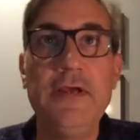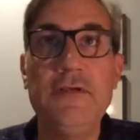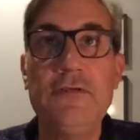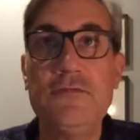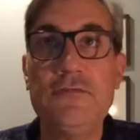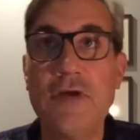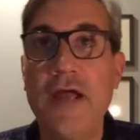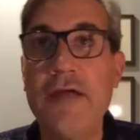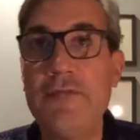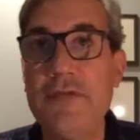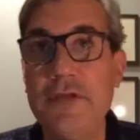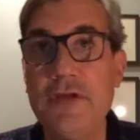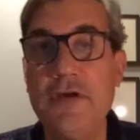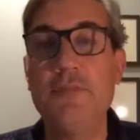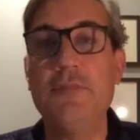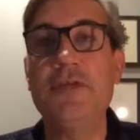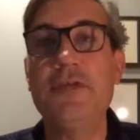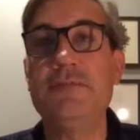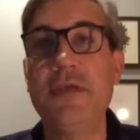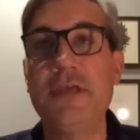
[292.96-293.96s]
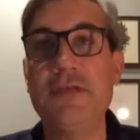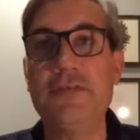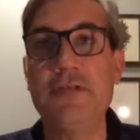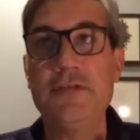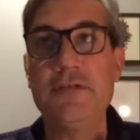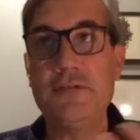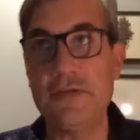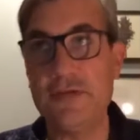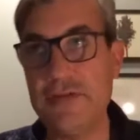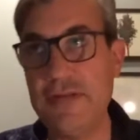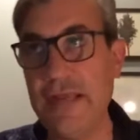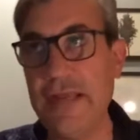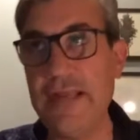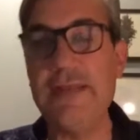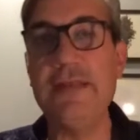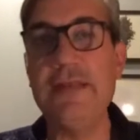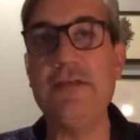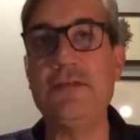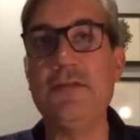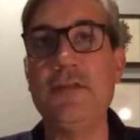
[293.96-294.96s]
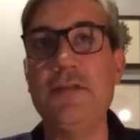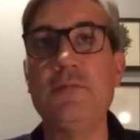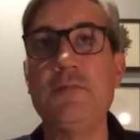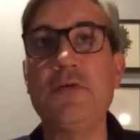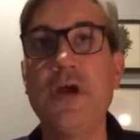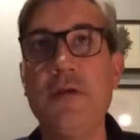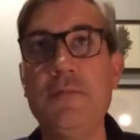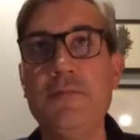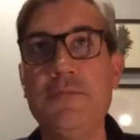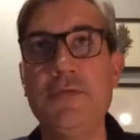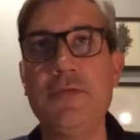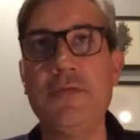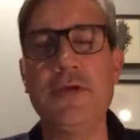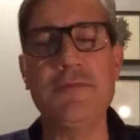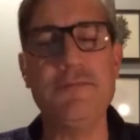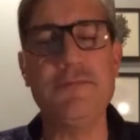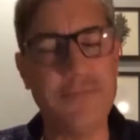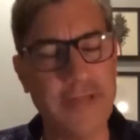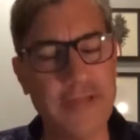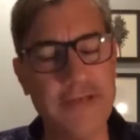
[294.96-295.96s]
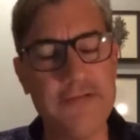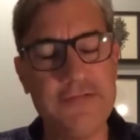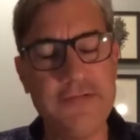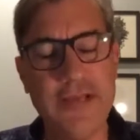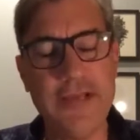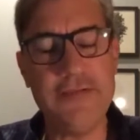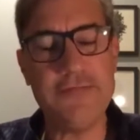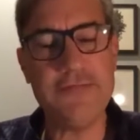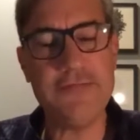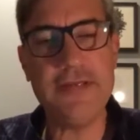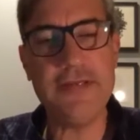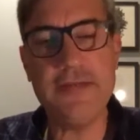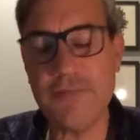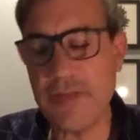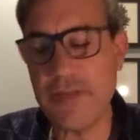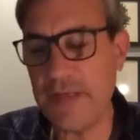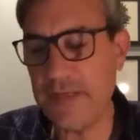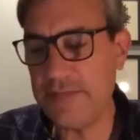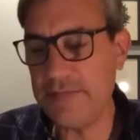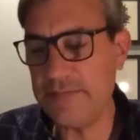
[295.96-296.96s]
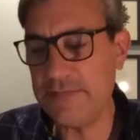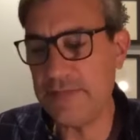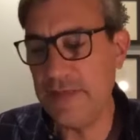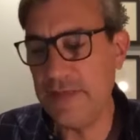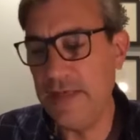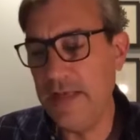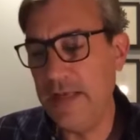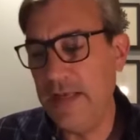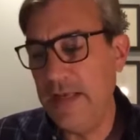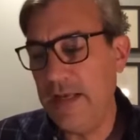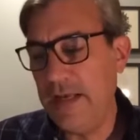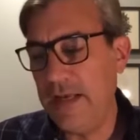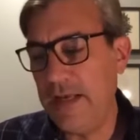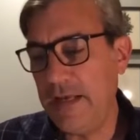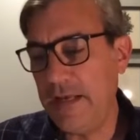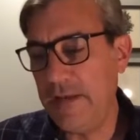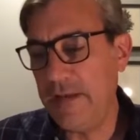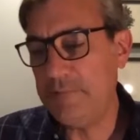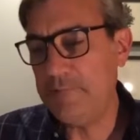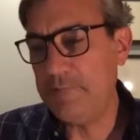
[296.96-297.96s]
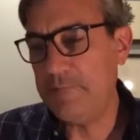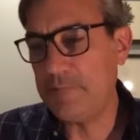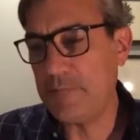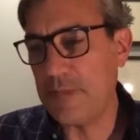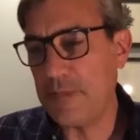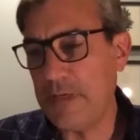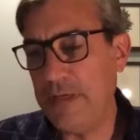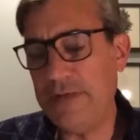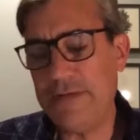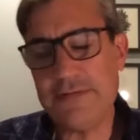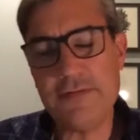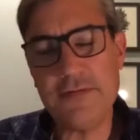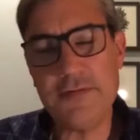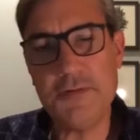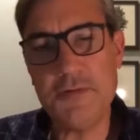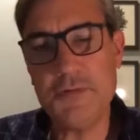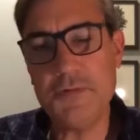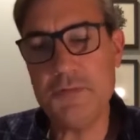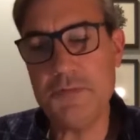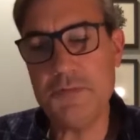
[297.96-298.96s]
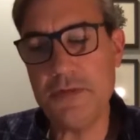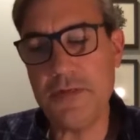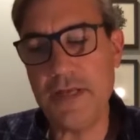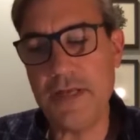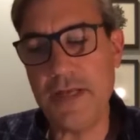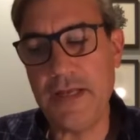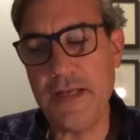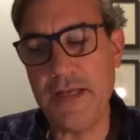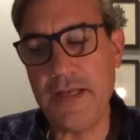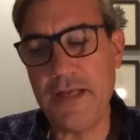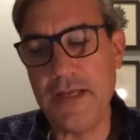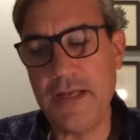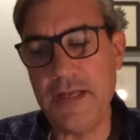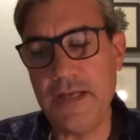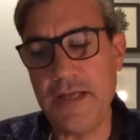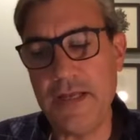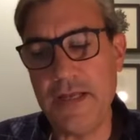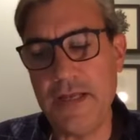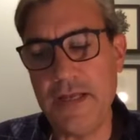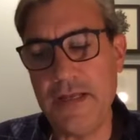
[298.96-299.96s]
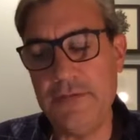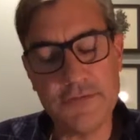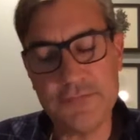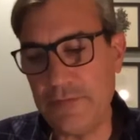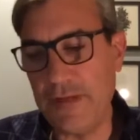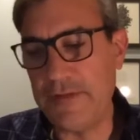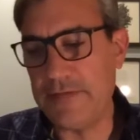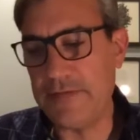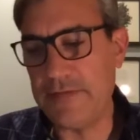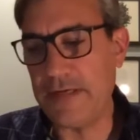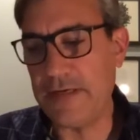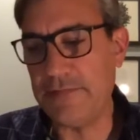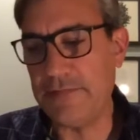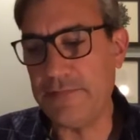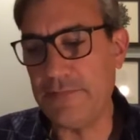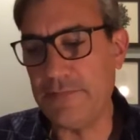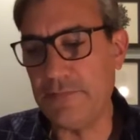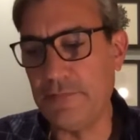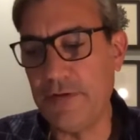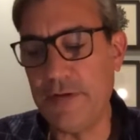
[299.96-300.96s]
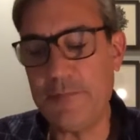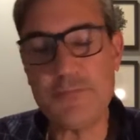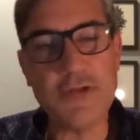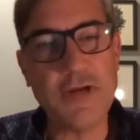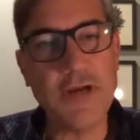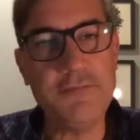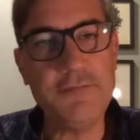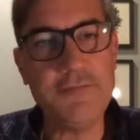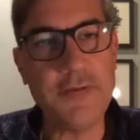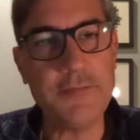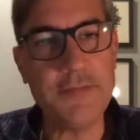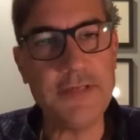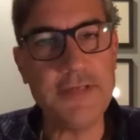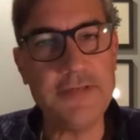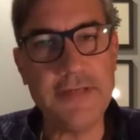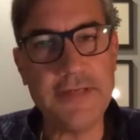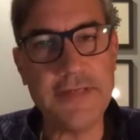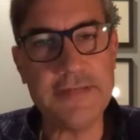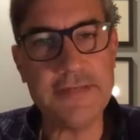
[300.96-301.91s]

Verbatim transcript: driving home his message or attending to the problems with our fetishizing of guns. I also uh, uh, you'll notice right away that I've ripped off Emily